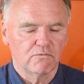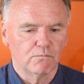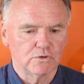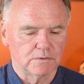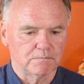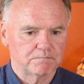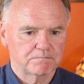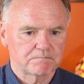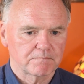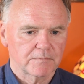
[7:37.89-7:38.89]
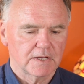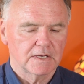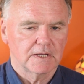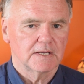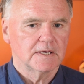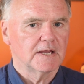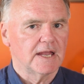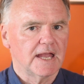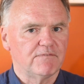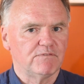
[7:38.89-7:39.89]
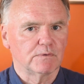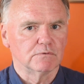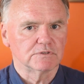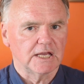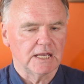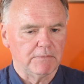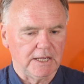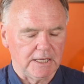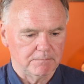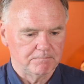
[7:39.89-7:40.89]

motion, F equals ma.